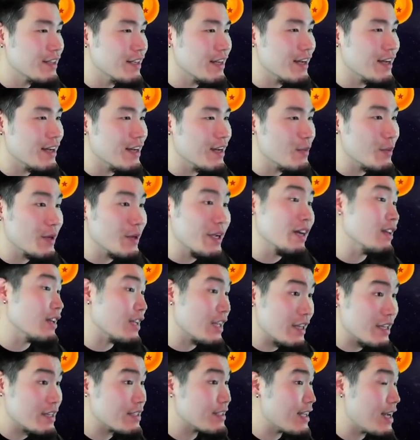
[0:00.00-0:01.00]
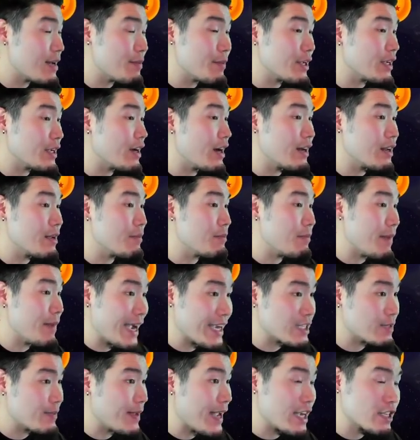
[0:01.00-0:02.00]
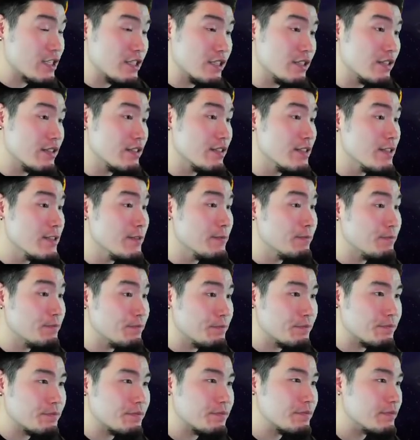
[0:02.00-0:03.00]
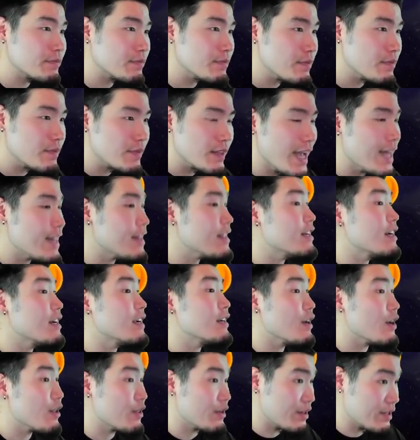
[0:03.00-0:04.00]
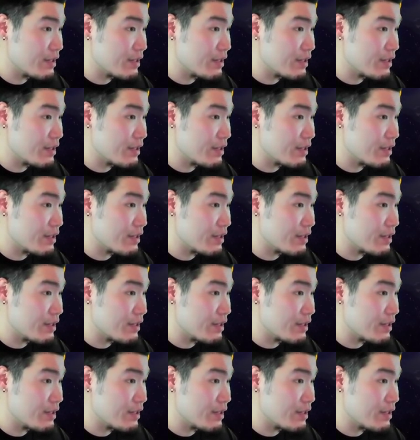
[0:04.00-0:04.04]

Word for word: Uh, we got lucky this time and got it back-to-back -back turns. And then another